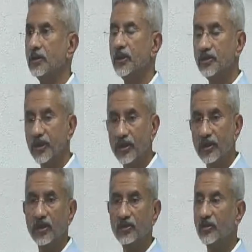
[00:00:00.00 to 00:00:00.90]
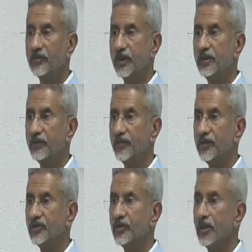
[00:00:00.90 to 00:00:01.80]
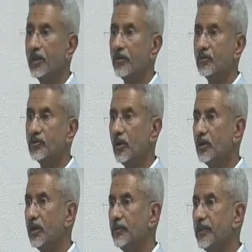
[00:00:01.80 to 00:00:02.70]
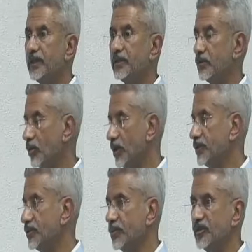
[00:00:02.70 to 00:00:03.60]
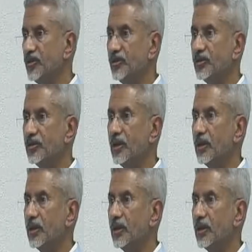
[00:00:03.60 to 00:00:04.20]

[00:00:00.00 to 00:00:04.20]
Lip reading: The thinness of the interface was not limited only to business,